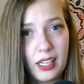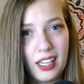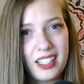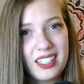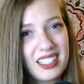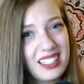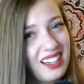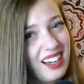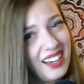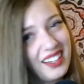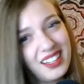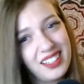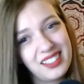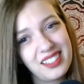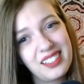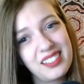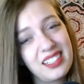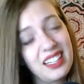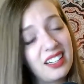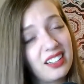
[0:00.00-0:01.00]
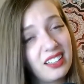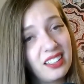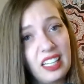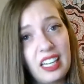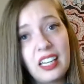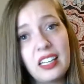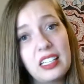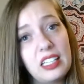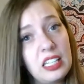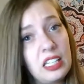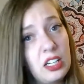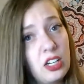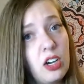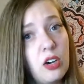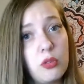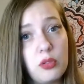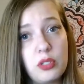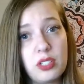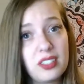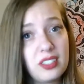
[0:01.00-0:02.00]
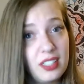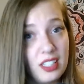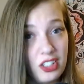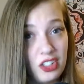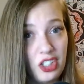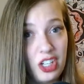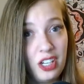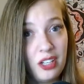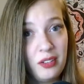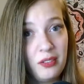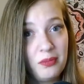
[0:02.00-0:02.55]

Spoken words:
It's not necessarily an ego decision.